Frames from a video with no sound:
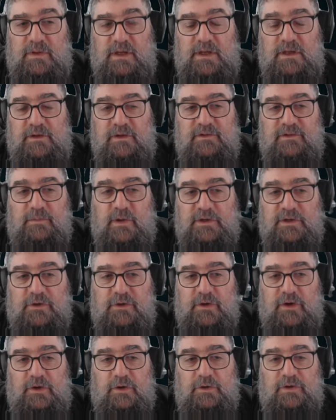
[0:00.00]
In this menu,
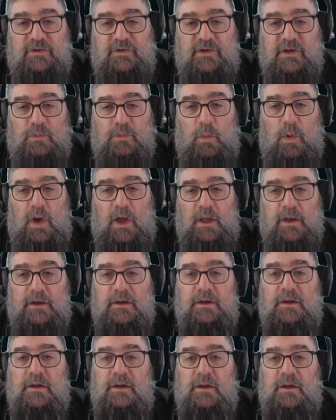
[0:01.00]
you can only see
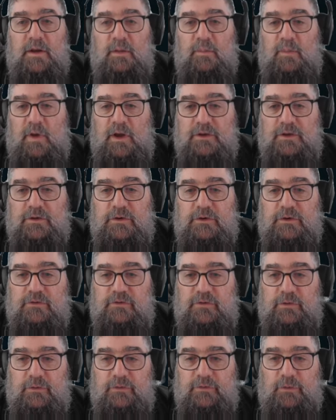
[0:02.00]
one, but you can
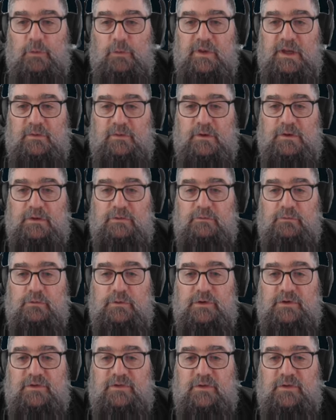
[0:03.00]
choose all the other liveries.